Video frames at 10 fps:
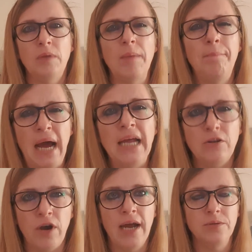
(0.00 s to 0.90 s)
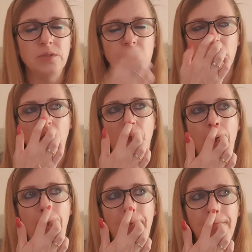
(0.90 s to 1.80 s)
bail her
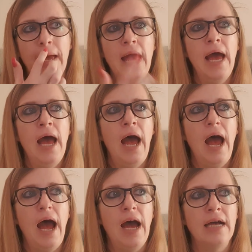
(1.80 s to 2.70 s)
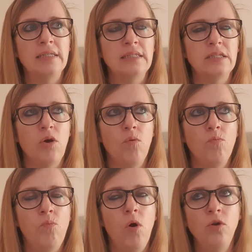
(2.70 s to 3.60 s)
out. And
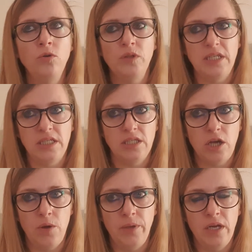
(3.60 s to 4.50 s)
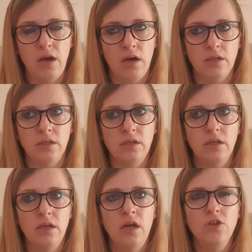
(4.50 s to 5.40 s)
while all this is going on,
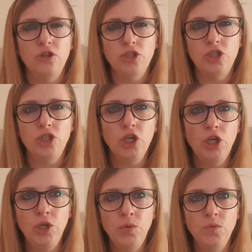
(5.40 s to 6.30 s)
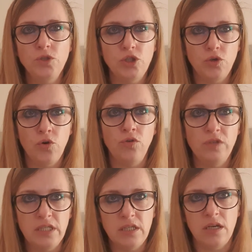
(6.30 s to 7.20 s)
there's two
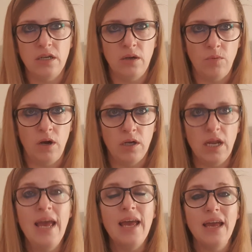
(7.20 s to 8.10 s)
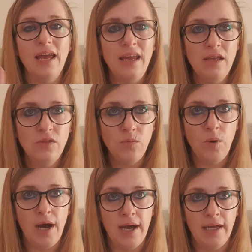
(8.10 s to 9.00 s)
stories that go on. Either
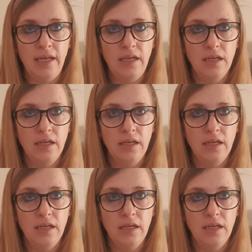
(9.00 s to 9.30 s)
way,